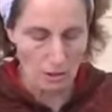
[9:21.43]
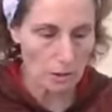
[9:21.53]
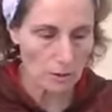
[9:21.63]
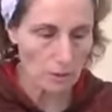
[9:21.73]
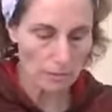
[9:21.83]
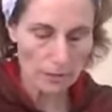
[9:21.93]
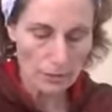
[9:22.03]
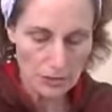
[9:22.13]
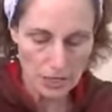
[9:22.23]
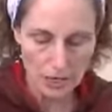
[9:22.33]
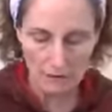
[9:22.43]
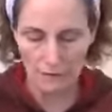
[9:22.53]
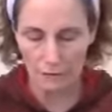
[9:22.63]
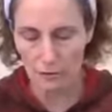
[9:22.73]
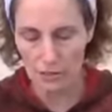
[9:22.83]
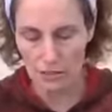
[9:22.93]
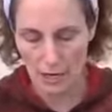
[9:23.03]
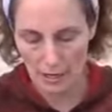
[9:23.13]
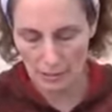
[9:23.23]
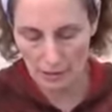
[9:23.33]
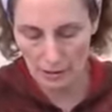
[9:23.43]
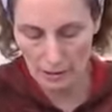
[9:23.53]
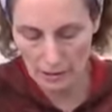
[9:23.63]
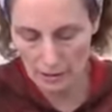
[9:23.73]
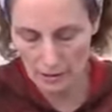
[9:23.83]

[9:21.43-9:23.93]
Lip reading: our Mother's Day fruit salad.